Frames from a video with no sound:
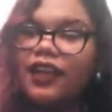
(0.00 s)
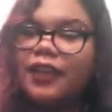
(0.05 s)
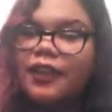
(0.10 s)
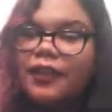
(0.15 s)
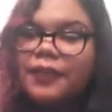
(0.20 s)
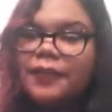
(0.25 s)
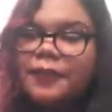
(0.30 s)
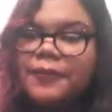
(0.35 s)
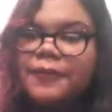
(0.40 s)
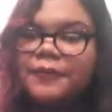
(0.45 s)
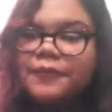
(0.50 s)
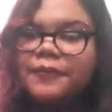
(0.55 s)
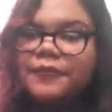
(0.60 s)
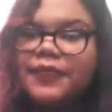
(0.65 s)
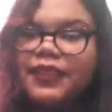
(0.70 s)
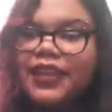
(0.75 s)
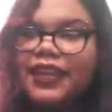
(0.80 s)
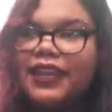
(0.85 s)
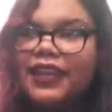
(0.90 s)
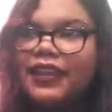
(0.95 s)
and
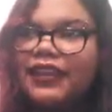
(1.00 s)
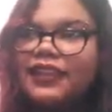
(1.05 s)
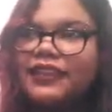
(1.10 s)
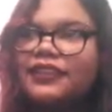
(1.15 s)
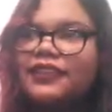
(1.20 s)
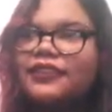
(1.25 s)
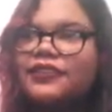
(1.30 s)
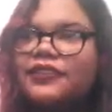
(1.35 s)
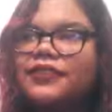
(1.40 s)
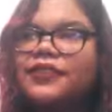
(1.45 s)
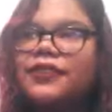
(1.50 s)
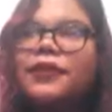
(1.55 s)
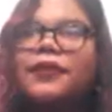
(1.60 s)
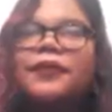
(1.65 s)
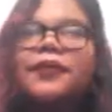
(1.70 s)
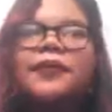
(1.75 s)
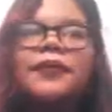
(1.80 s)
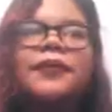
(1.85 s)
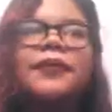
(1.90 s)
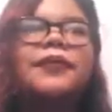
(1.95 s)
I didn't,
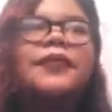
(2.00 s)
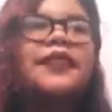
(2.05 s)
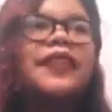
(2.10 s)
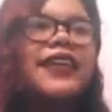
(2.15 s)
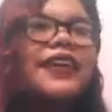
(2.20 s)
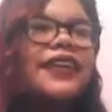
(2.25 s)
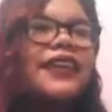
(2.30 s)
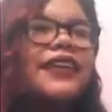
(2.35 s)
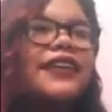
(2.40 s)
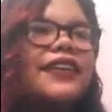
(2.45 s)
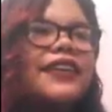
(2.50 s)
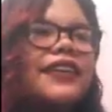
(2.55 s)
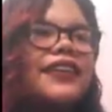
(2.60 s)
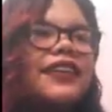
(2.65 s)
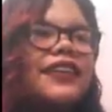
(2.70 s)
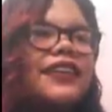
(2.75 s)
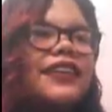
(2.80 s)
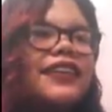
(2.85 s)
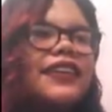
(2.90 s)
like,